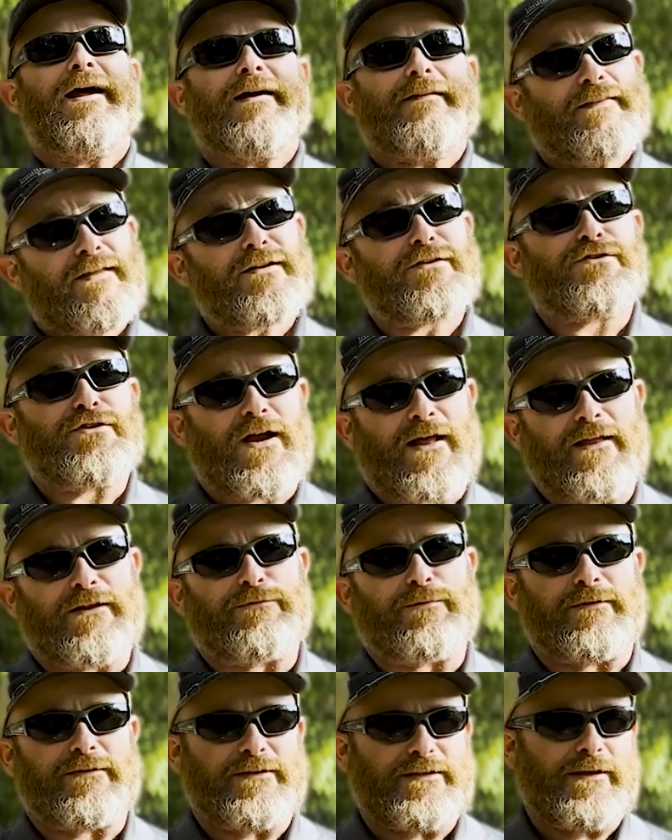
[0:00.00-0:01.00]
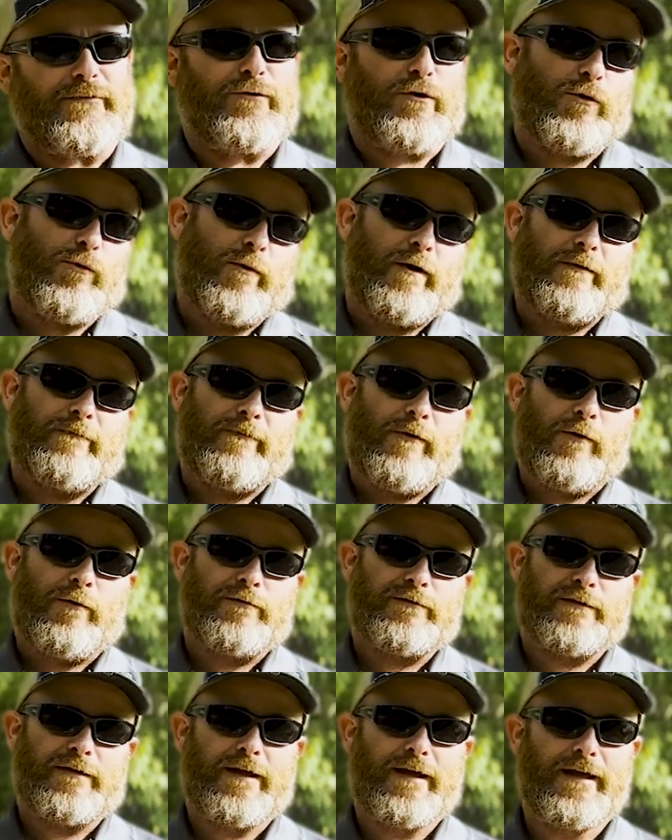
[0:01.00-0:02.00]
This challenge was a difficult one,
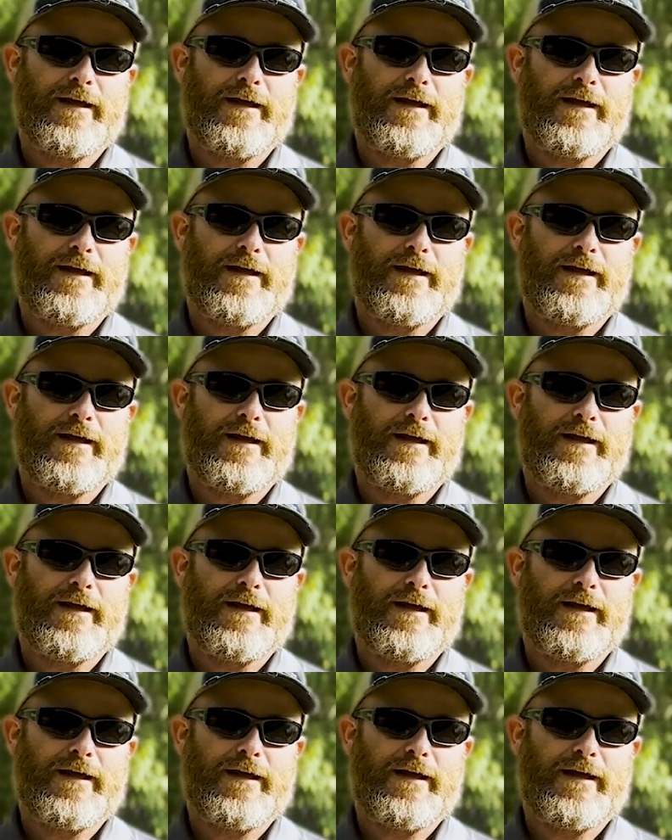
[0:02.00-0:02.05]
folks.